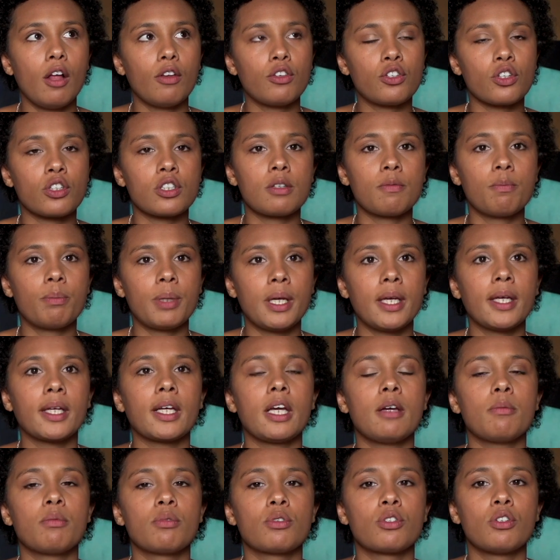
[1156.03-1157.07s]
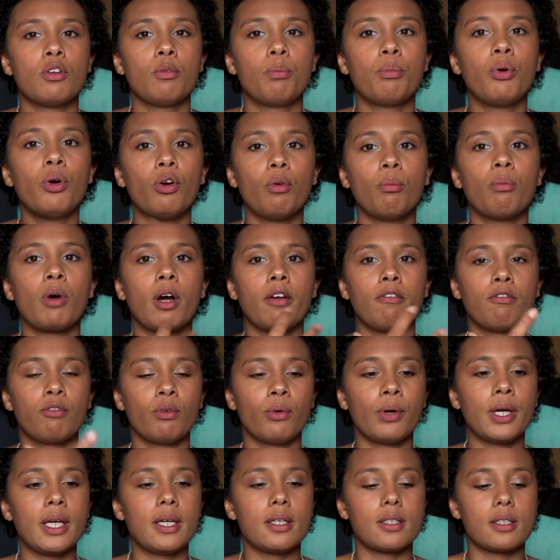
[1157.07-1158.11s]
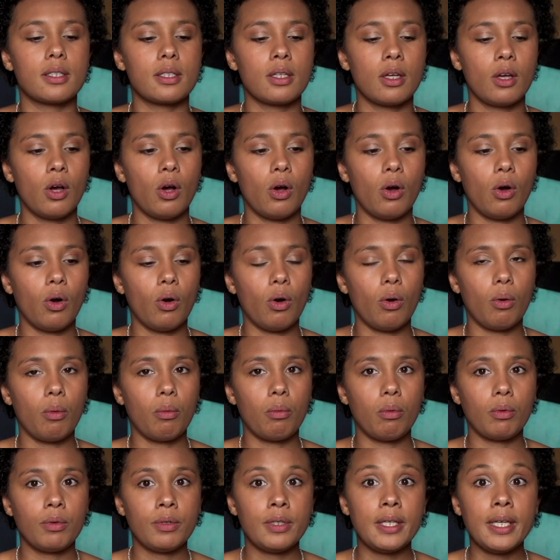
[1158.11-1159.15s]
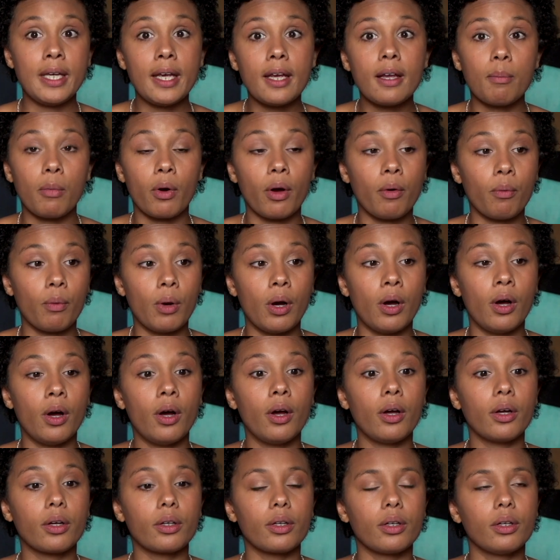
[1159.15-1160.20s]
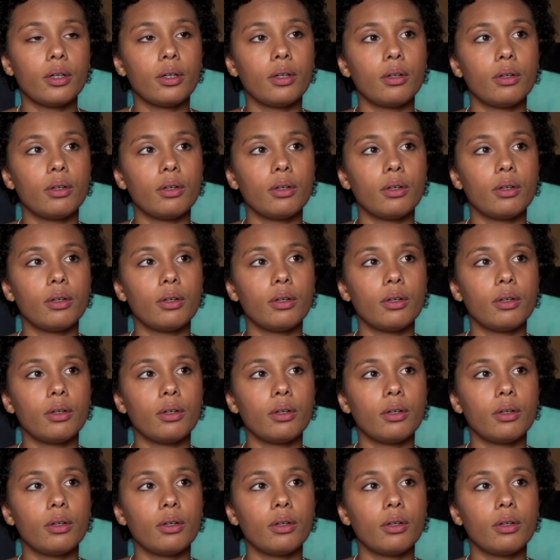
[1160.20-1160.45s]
Just being able to put my voice near my work,